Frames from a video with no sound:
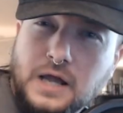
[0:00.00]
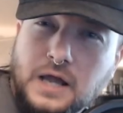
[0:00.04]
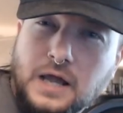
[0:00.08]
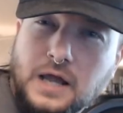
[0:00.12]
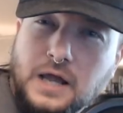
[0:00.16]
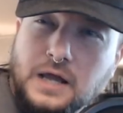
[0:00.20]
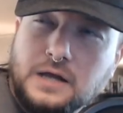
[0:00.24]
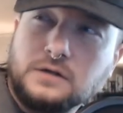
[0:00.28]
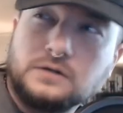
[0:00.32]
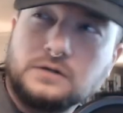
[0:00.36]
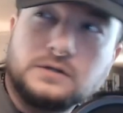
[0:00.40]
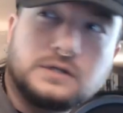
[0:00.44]

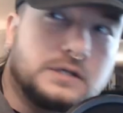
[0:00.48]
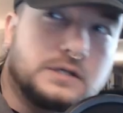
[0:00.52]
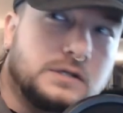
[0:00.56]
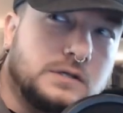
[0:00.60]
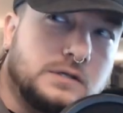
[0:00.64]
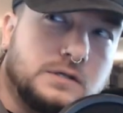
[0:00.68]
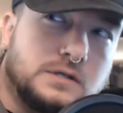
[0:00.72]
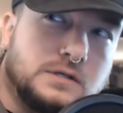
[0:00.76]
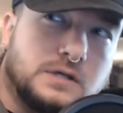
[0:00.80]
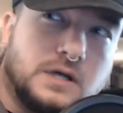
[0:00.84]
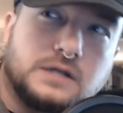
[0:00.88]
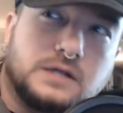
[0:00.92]
And a
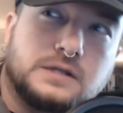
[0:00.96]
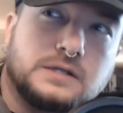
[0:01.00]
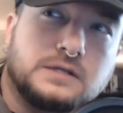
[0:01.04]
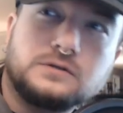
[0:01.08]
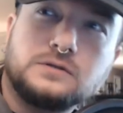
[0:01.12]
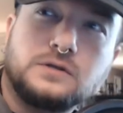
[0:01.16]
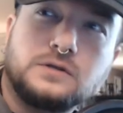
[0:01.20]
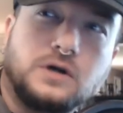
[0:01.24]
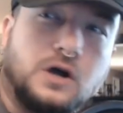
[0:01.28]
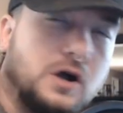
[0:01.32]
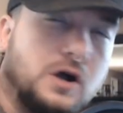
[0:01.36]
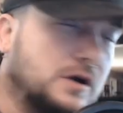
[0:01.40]
little a
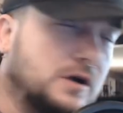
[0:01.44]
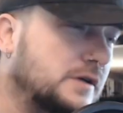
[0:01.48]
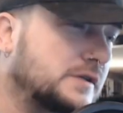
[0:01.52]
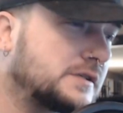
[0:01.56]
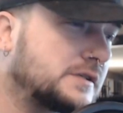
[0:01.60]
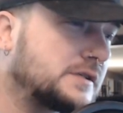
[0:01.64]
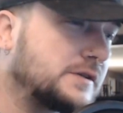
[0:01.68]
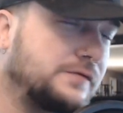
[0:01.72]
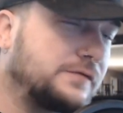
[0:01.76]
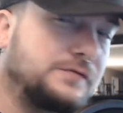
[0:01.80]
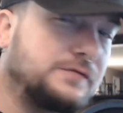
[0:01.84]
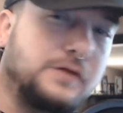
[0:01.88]
little hard
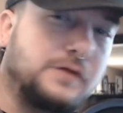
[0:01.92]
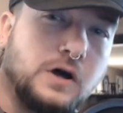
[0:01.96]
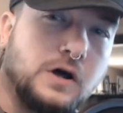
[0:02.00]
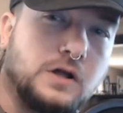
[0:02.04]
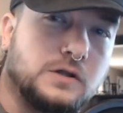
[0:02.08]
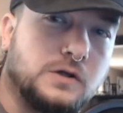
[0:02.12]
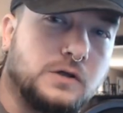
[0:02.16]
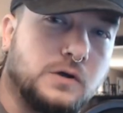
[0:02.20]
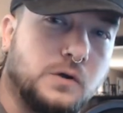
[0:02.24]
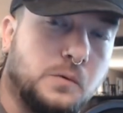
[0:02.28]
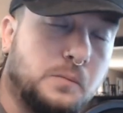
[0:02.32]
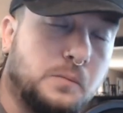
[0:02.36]
to
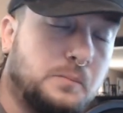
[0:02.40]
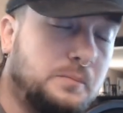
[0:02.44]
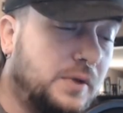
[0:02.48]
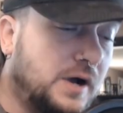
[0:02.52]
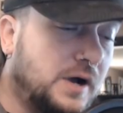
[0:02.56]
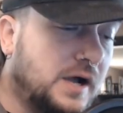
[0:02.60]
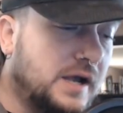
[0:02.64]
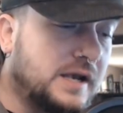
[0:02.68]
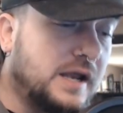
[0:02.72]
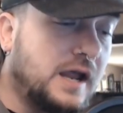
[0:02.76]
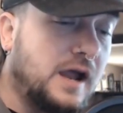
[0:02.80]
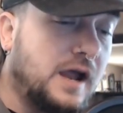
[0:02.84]
follow,
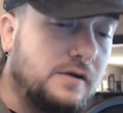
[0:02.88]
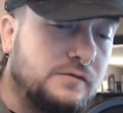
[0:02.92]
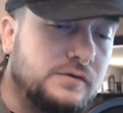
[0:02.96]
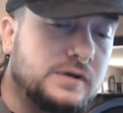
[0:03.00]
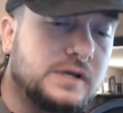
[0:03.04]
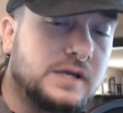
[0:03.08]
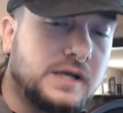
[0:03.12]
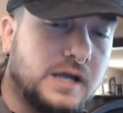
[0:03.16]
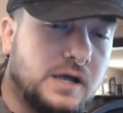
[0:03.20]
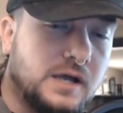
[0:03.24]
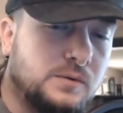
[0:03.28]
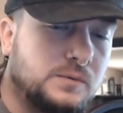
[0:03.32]
but
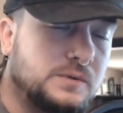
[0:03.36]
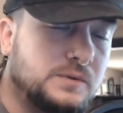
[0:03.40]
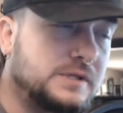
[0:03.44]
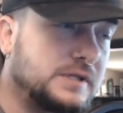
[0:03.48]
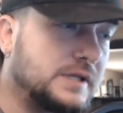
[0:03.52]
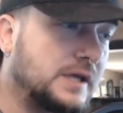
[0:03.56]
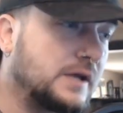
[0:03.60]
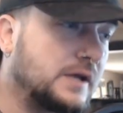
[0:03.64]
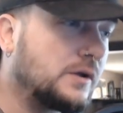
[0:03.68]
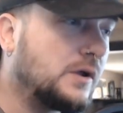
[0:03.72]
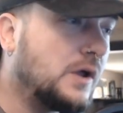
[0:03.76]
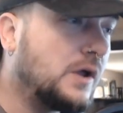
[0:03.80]
every now and
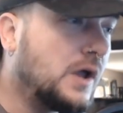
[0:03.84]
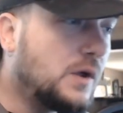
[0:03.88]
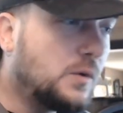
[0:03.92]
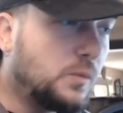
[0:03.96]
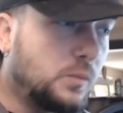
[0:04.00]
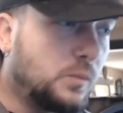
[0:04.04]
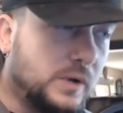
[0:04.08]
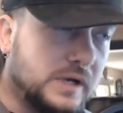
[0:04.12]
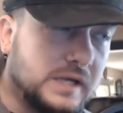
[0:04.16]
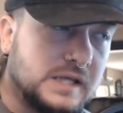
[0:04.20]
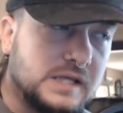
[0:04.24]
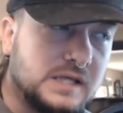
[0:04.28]
then
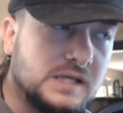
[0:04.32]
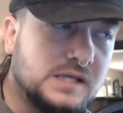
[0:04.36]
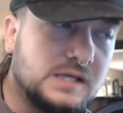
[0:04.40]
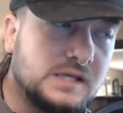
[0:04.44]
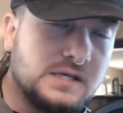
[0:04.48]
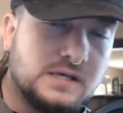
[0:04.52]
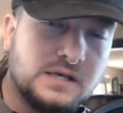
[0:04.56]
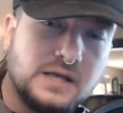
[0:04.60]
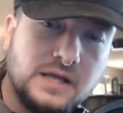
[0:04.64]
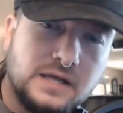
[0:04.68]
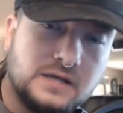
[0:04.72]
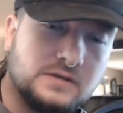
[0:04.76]
when he
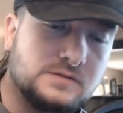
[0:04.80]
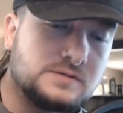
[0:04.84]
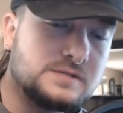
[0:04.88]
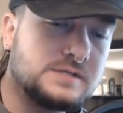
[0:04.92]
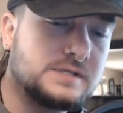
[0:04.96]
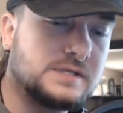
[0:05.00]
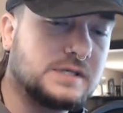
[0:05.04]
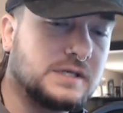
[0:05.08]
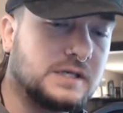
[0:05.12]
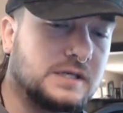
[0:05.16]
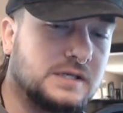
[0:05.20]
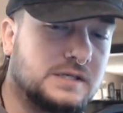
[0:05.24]

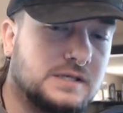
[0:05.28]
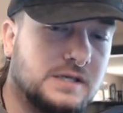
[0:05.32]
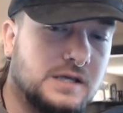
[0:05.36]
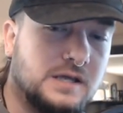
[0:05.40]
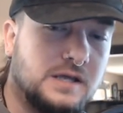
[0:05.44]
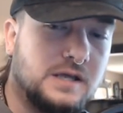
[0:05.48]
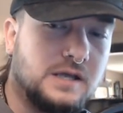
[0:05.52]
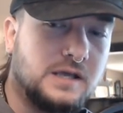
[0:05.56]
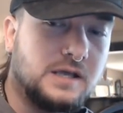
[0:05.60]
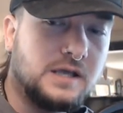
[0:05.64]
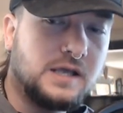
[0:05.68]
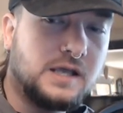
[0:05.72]
nails it,
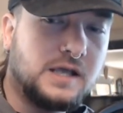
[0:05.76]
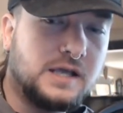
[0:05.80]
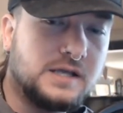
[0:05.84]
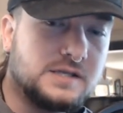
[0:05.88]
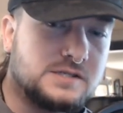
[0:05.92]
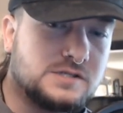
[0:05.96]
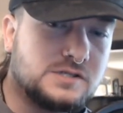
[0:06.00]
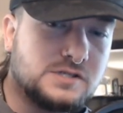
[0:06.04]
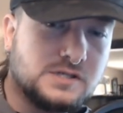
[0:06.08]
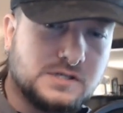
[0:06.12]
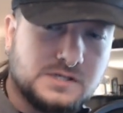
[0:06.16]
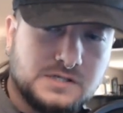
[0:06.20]

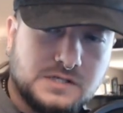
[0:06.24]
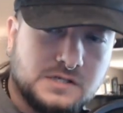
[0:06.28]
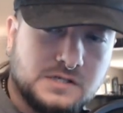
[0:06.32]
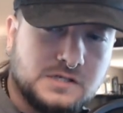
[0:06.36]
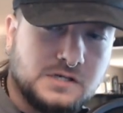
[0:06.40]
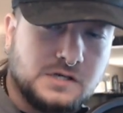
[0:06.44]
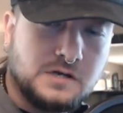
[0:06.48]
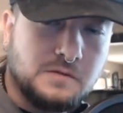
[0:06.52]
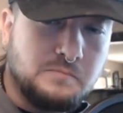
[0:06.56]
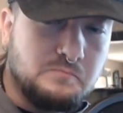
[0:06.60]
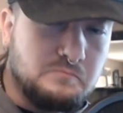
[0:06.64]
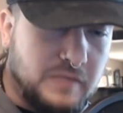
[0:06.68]
it's just such
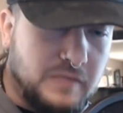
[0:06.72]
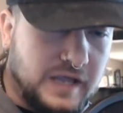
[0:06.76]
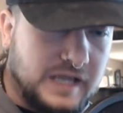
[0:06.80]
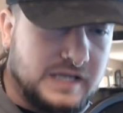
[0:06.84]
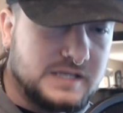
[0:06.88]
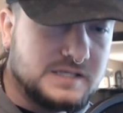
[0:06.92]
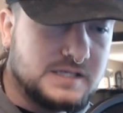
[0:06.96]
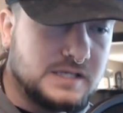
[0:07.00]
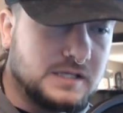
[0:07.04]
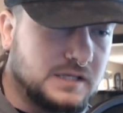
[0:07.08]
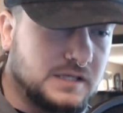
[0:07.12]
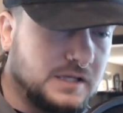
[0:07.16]
an
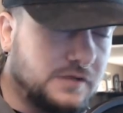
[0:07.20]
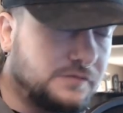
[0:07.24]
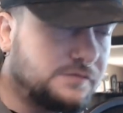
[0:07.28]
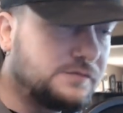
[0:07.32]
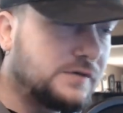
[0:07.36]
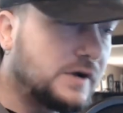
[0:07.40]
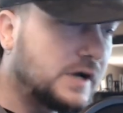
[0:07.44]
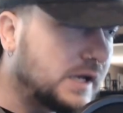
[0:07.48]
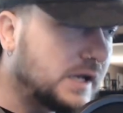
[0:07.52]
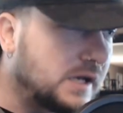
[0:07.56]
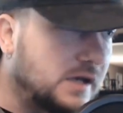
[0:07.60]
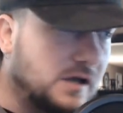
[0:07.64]
amazingly
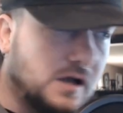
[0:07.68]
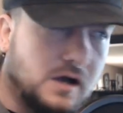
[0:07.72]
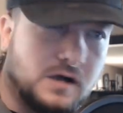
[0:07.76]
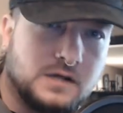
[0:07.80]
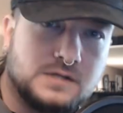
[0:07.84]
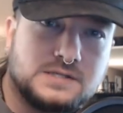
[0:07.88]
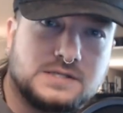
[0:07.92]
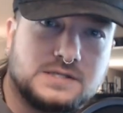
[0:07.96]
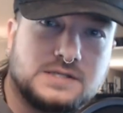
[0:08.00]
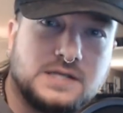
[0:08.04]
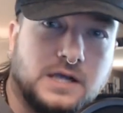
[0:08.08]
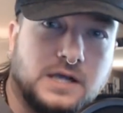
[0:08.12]
funny
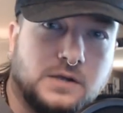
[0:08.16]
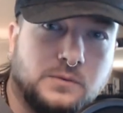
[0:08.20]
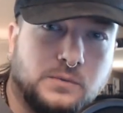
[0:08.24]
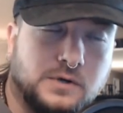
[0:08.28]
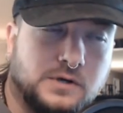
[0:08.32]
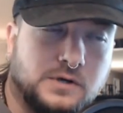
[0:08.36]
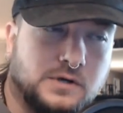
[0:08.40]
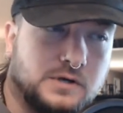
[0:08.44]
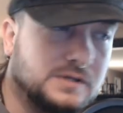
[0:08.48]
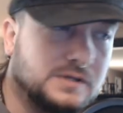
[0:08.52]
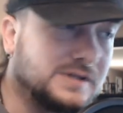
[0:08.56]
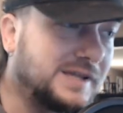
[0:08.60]
non
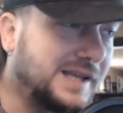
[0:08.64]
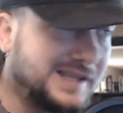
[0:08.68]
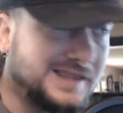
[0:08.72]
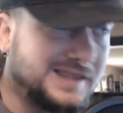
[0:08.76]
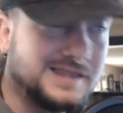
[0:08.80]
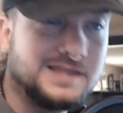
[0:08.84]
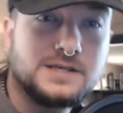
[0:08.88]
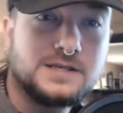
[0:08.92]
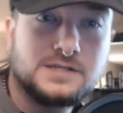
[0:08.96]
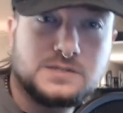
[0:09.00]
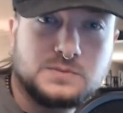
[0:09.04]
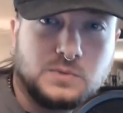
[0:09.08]
sequitur, like
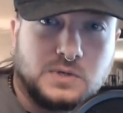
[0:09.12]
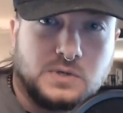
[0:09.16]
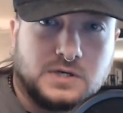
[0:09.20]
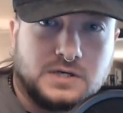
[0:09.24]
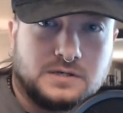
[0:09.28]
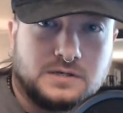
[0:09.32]
this one.